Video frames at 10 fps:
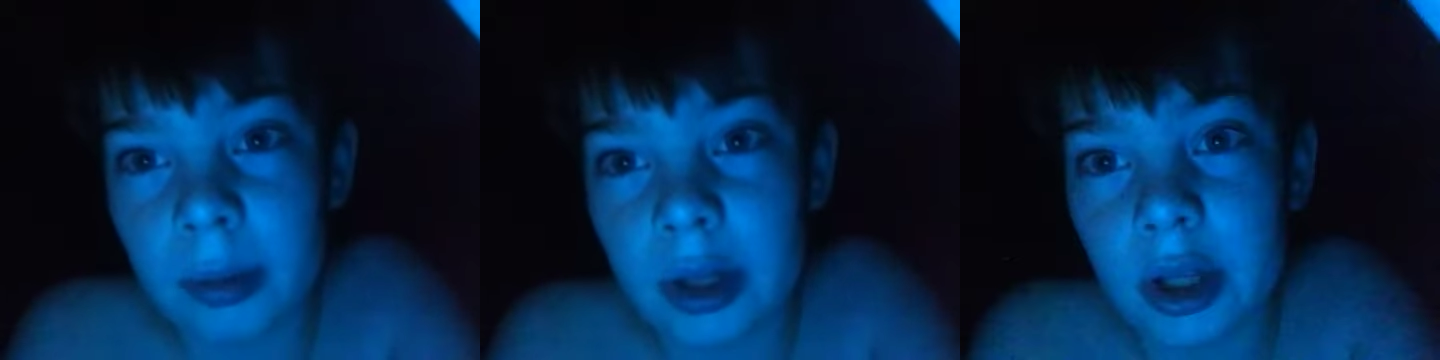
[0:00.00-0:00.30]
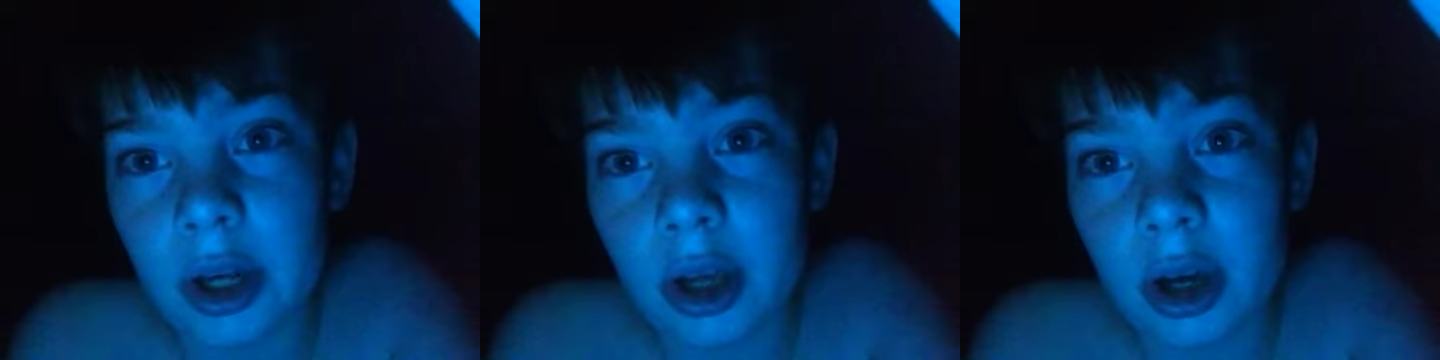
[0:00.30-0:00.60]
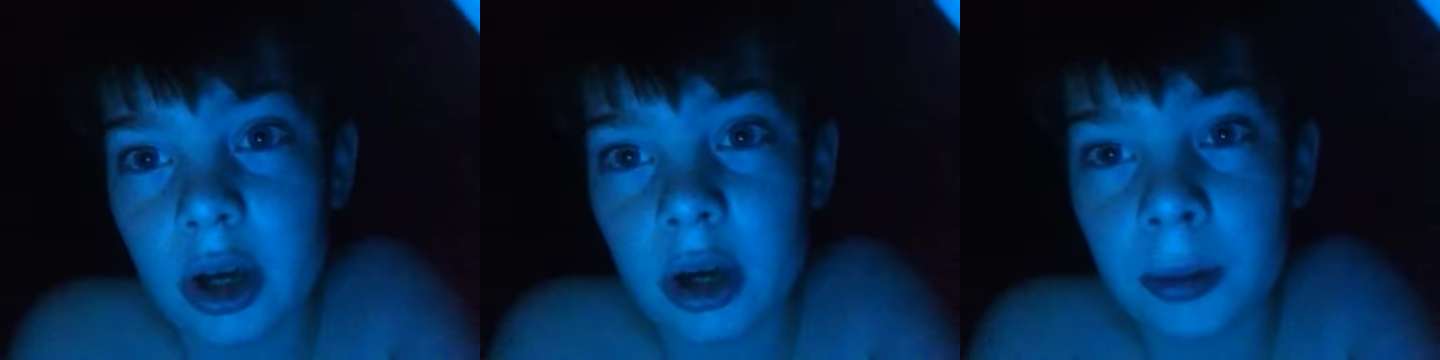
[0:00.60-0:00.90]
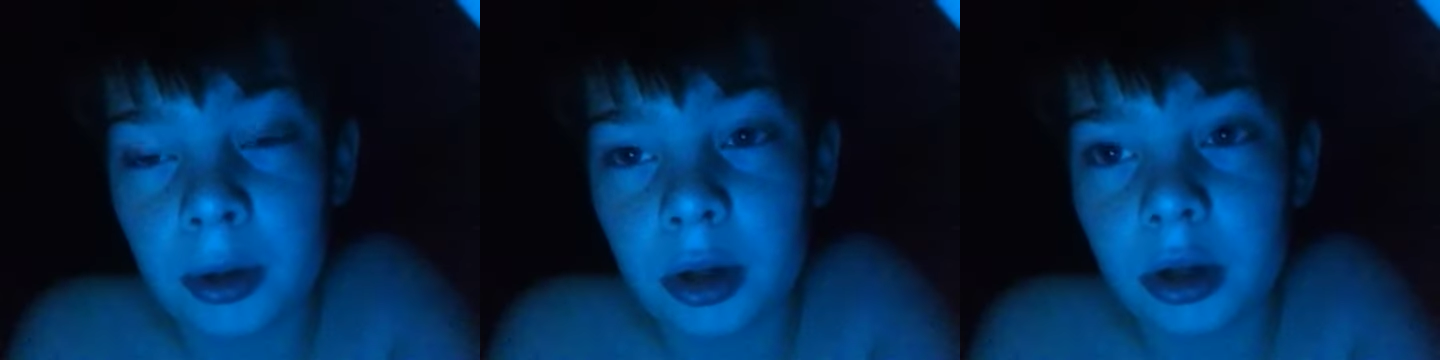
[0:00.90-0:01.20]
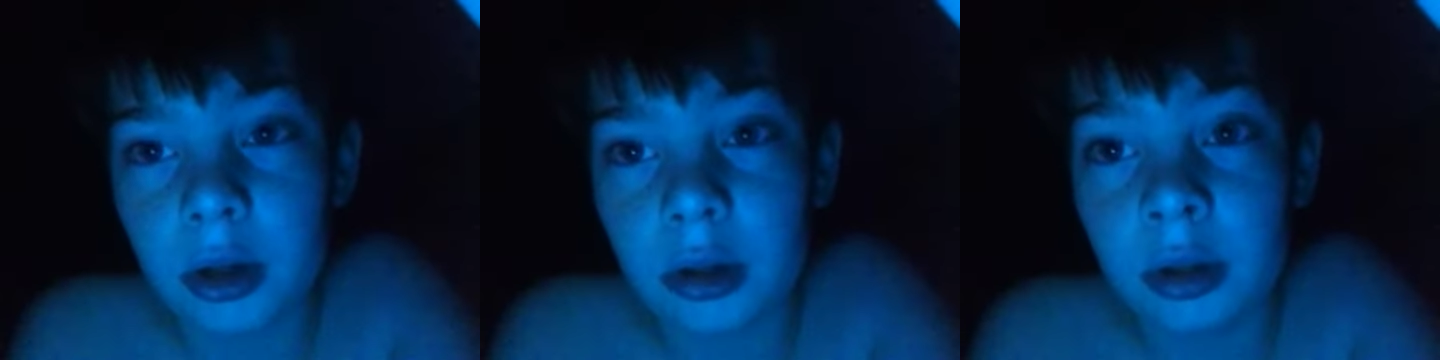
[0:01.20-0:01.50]
be heating up.
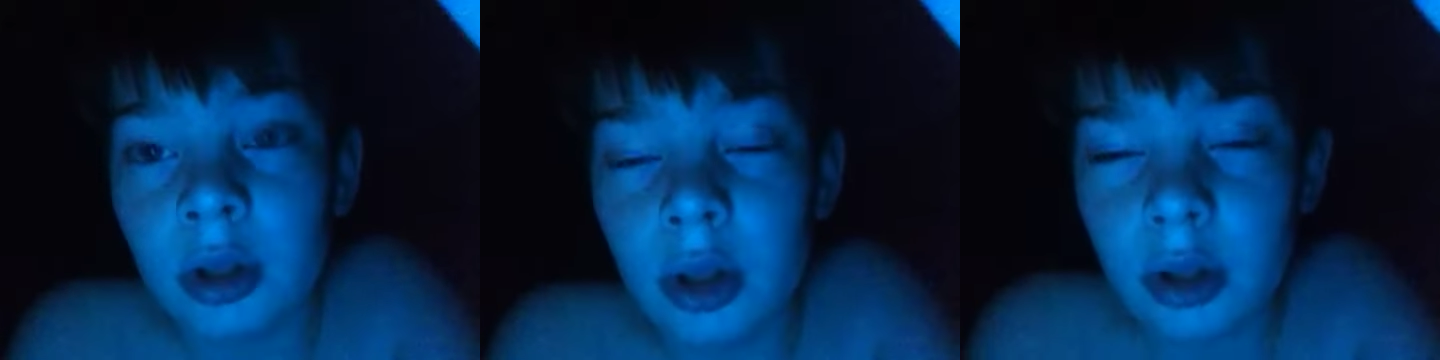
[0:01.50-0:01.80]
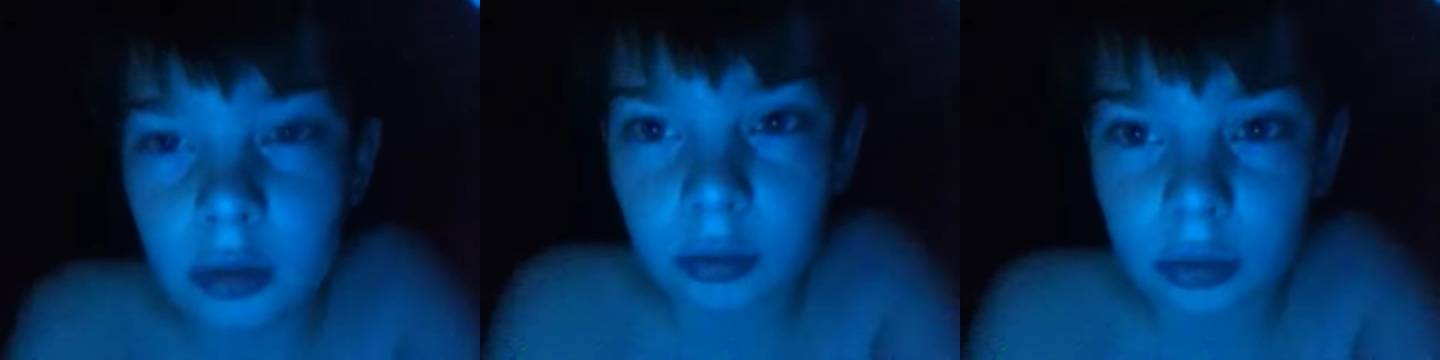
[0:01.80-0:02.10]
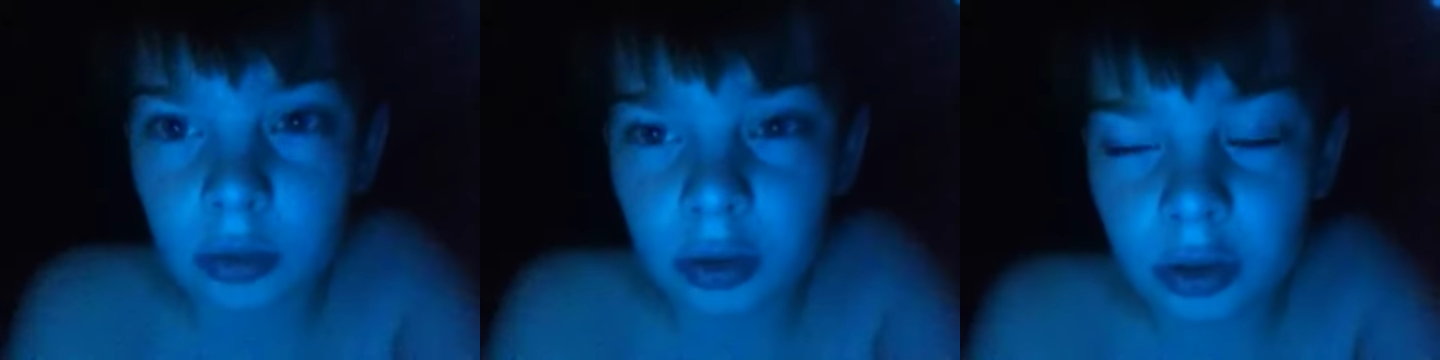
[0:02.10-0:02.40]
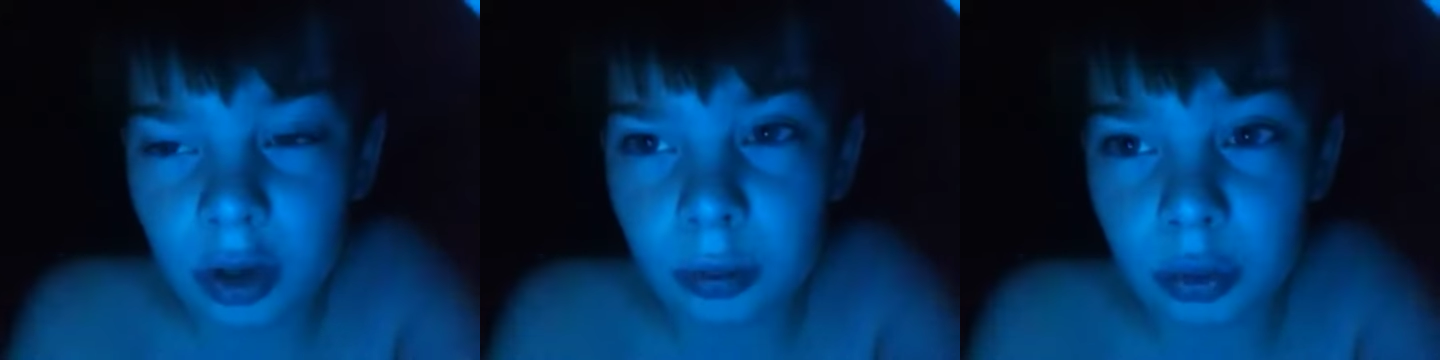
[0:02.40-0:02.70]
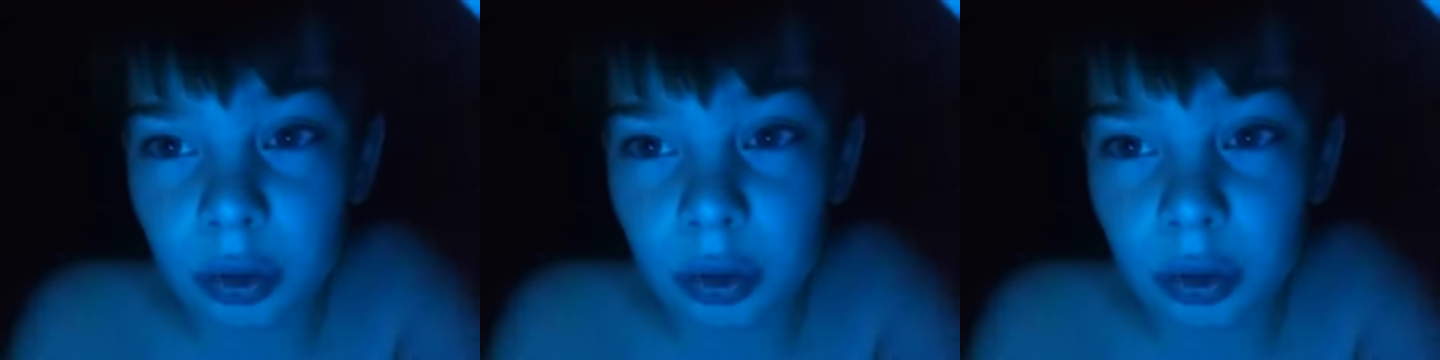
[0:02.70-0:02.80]
Uh, some